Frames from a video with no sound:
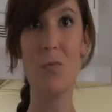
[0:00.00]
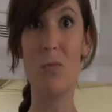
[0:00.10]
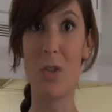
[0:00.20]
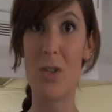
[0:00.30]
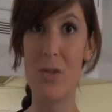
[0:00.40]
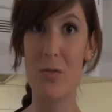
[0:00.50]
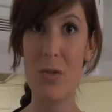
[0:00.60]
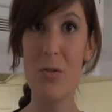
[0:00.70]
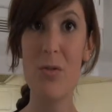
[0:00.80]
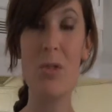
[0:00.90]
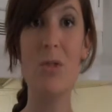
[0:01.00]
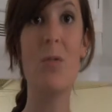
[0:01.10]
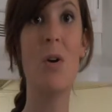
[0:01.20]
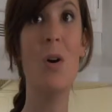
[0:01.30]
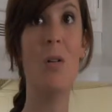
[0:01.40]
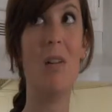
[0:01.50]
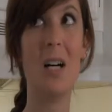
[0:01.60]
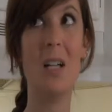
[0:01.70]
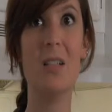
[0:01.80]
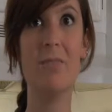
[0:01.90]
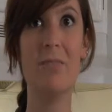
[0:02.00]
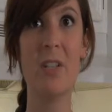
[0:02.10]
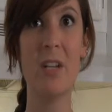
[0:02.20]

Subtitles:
What does a roux do? Well,